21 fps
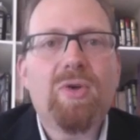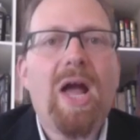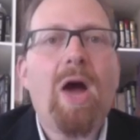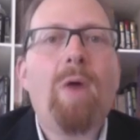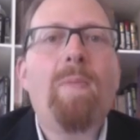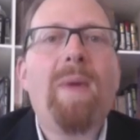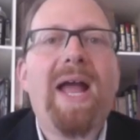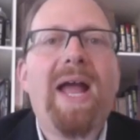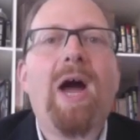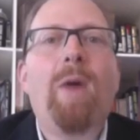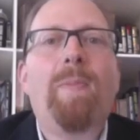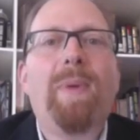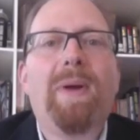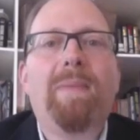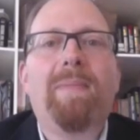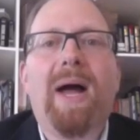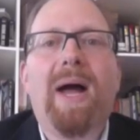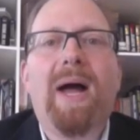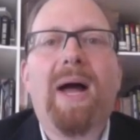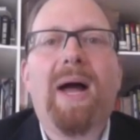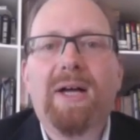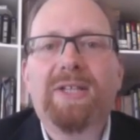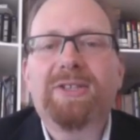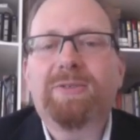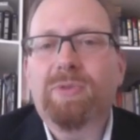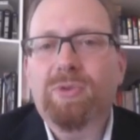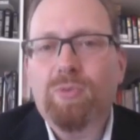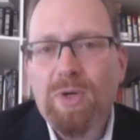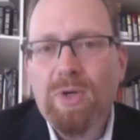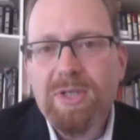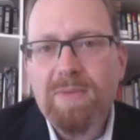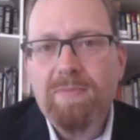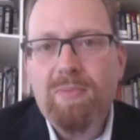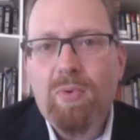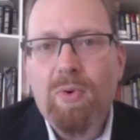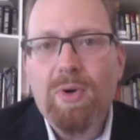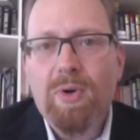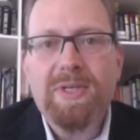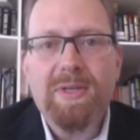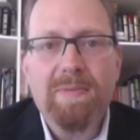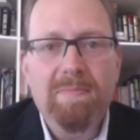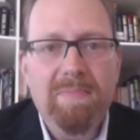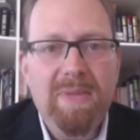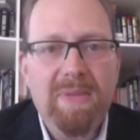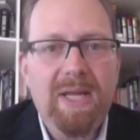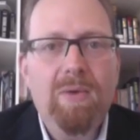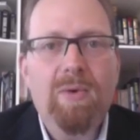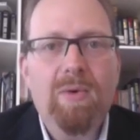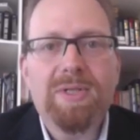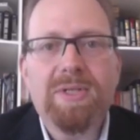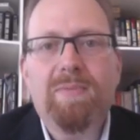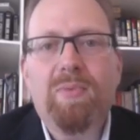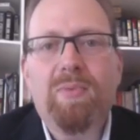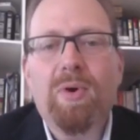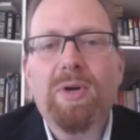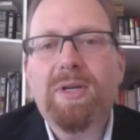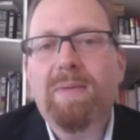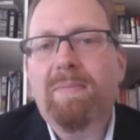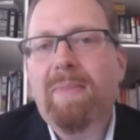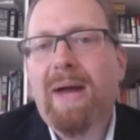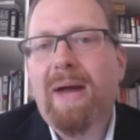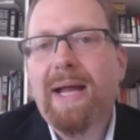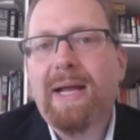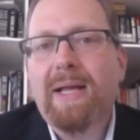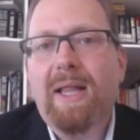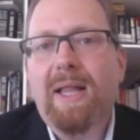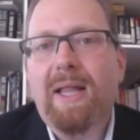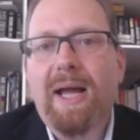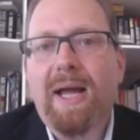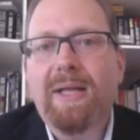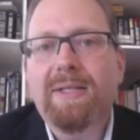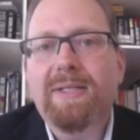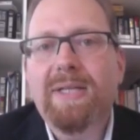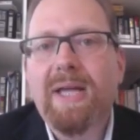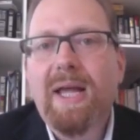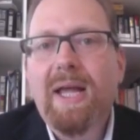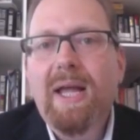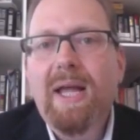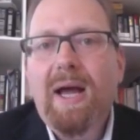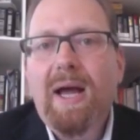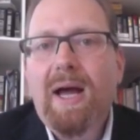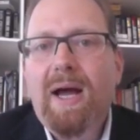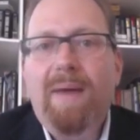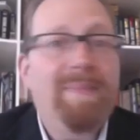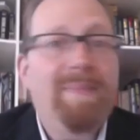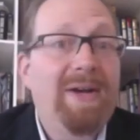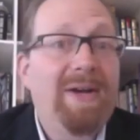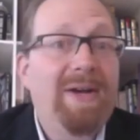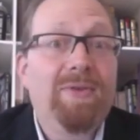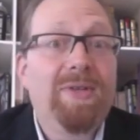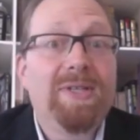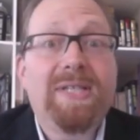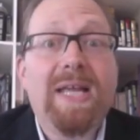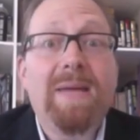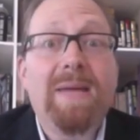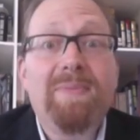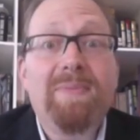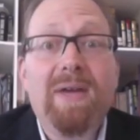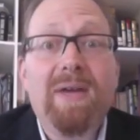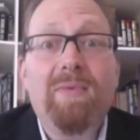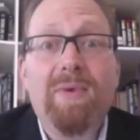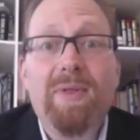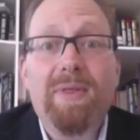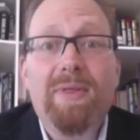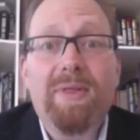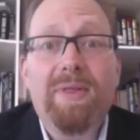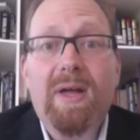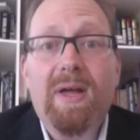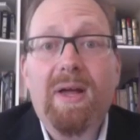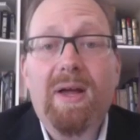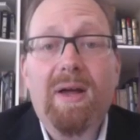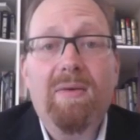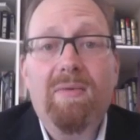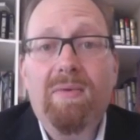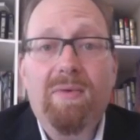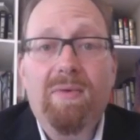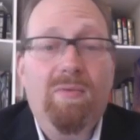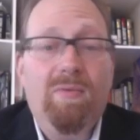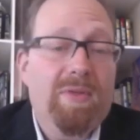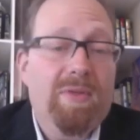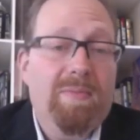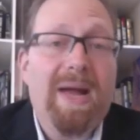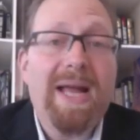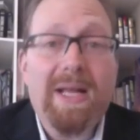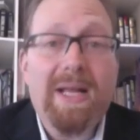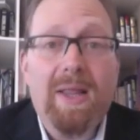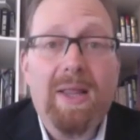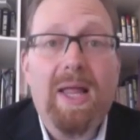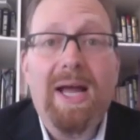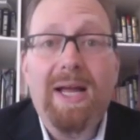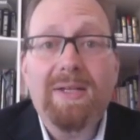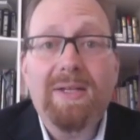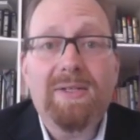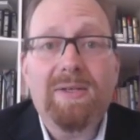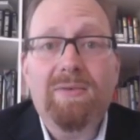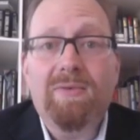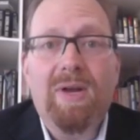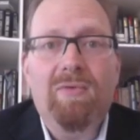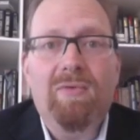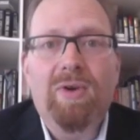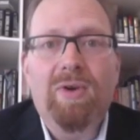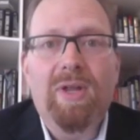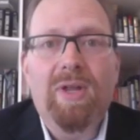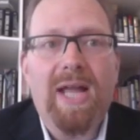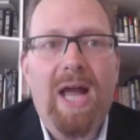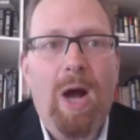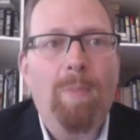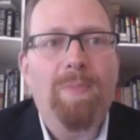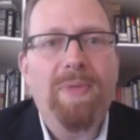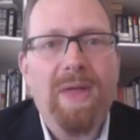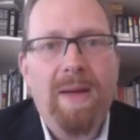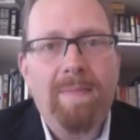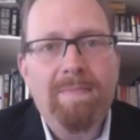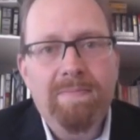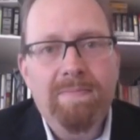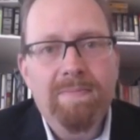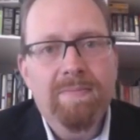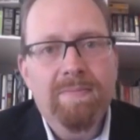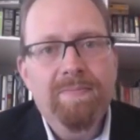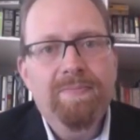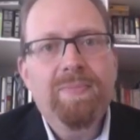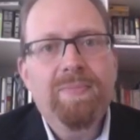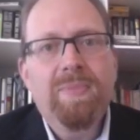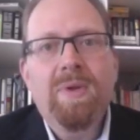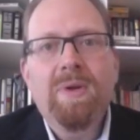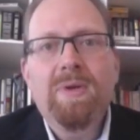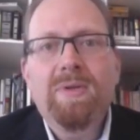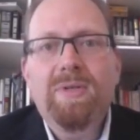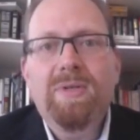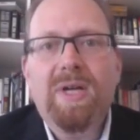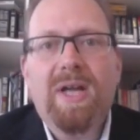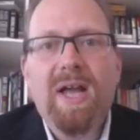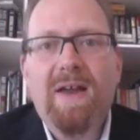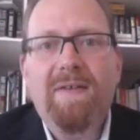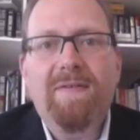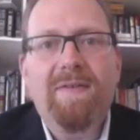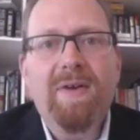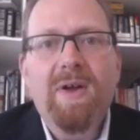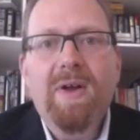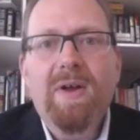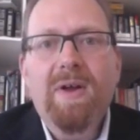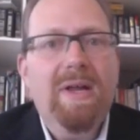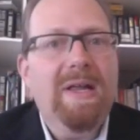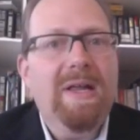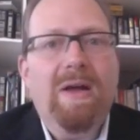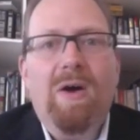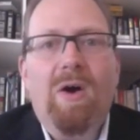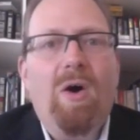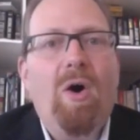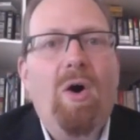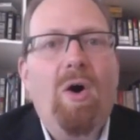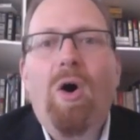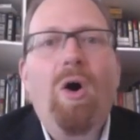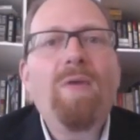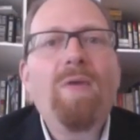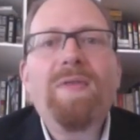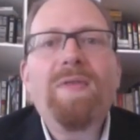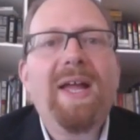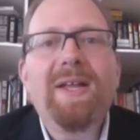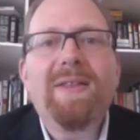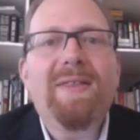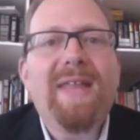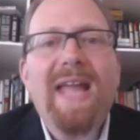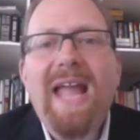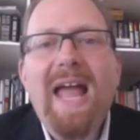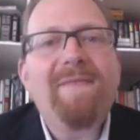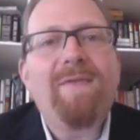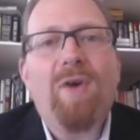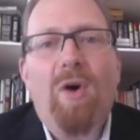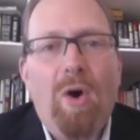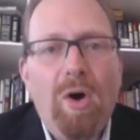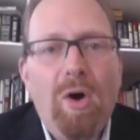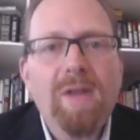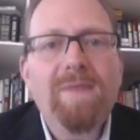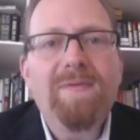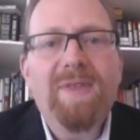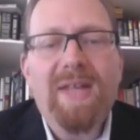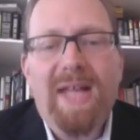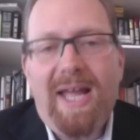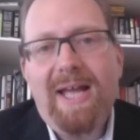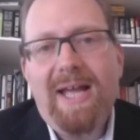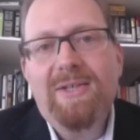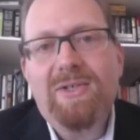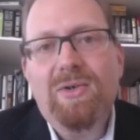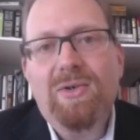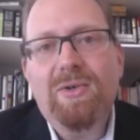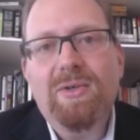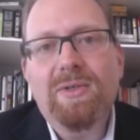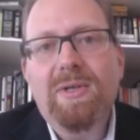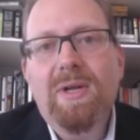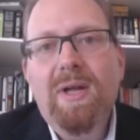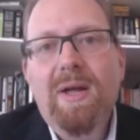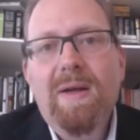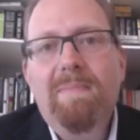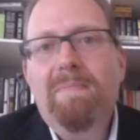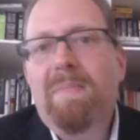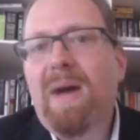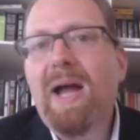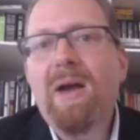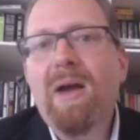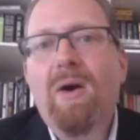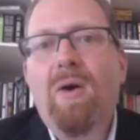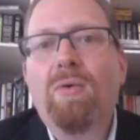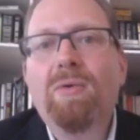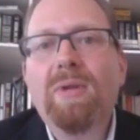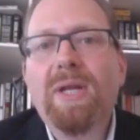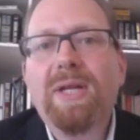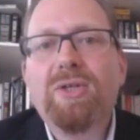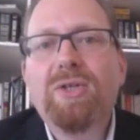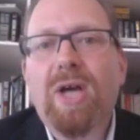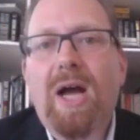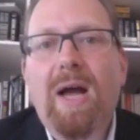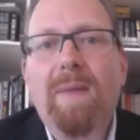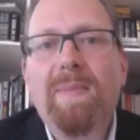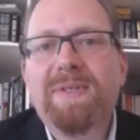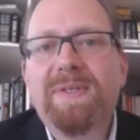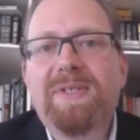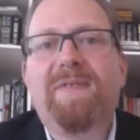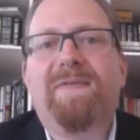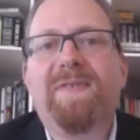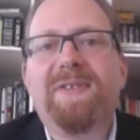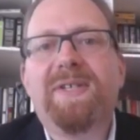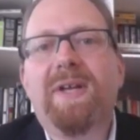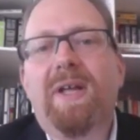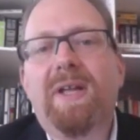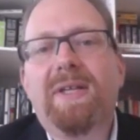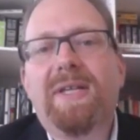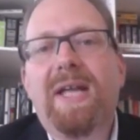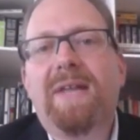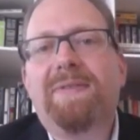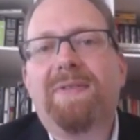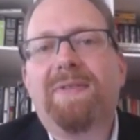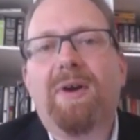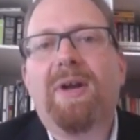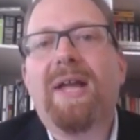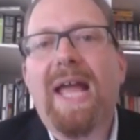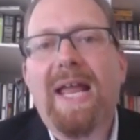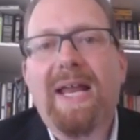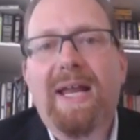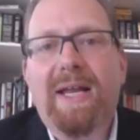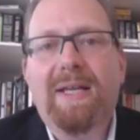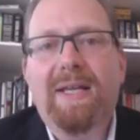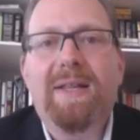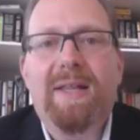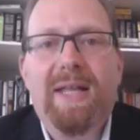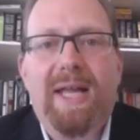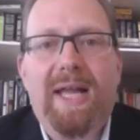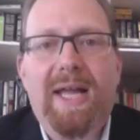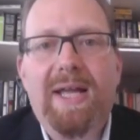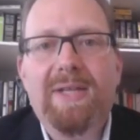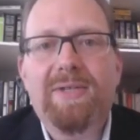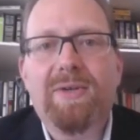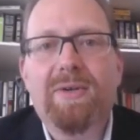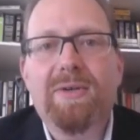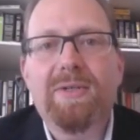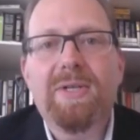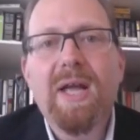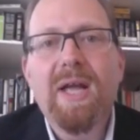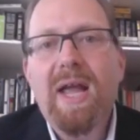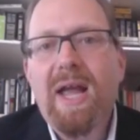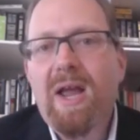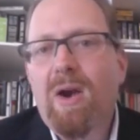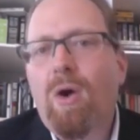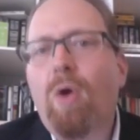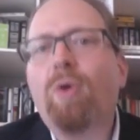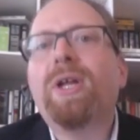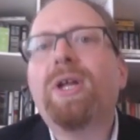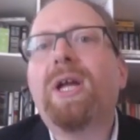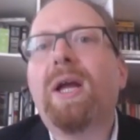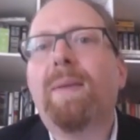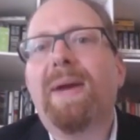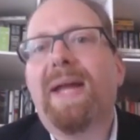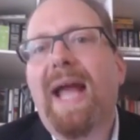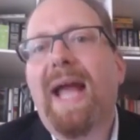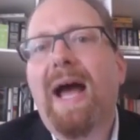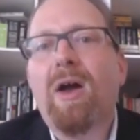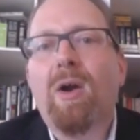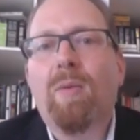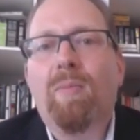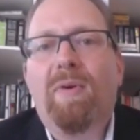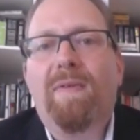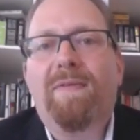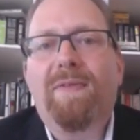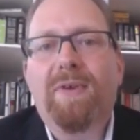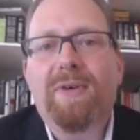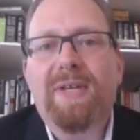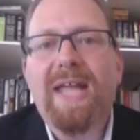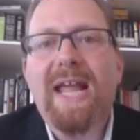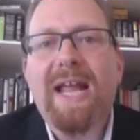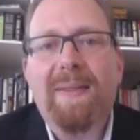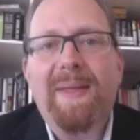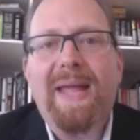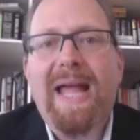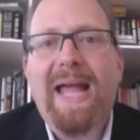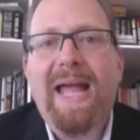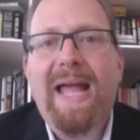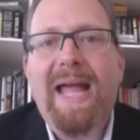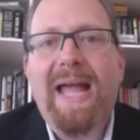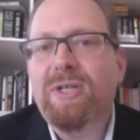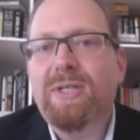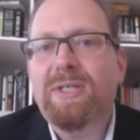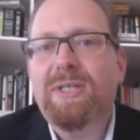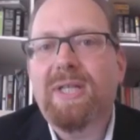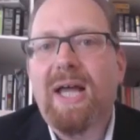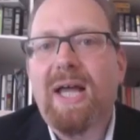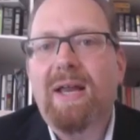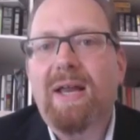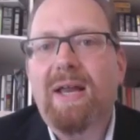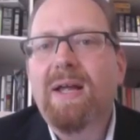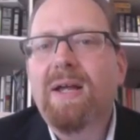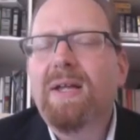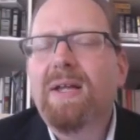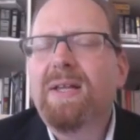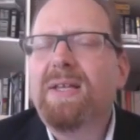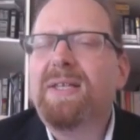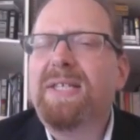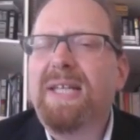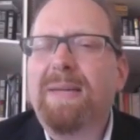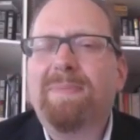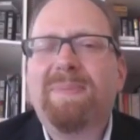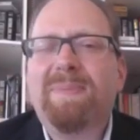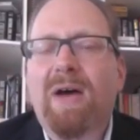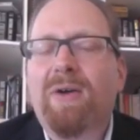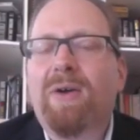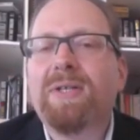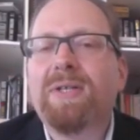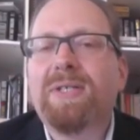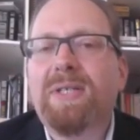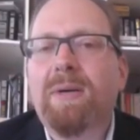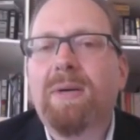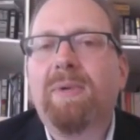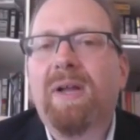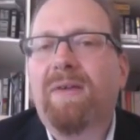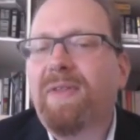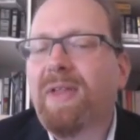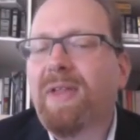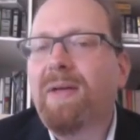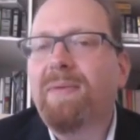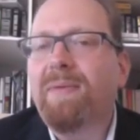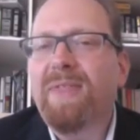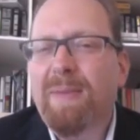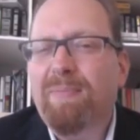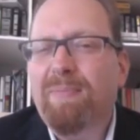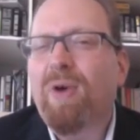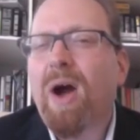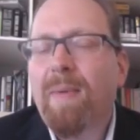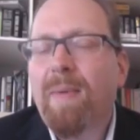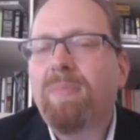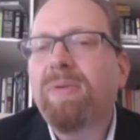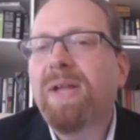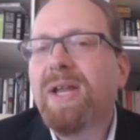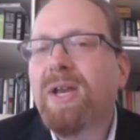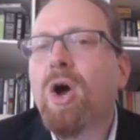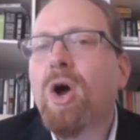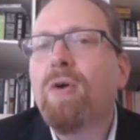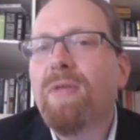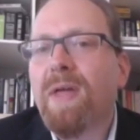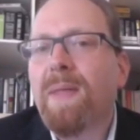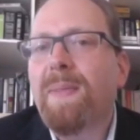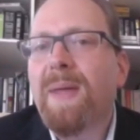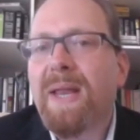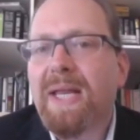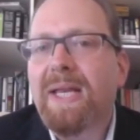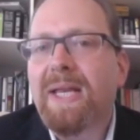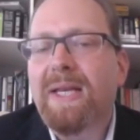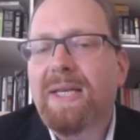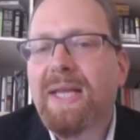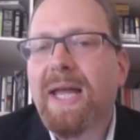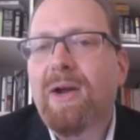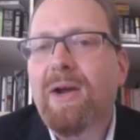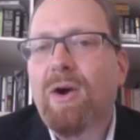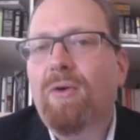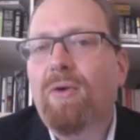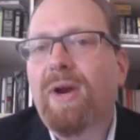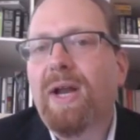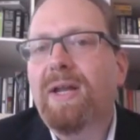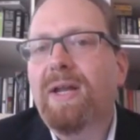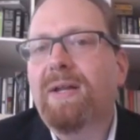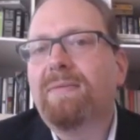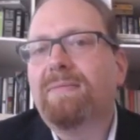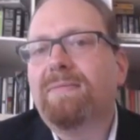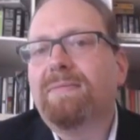How am I helping my customers? What's important to me? What's important to my clients? Uh, I do the same thing with, uh, with, with my clients and, and really help them to kind of all the they have all of the answers my only job is to facilitate their getting to the answers and holding them accountable for taking the actions that deep down on some level uh, they probably know that they need to take already.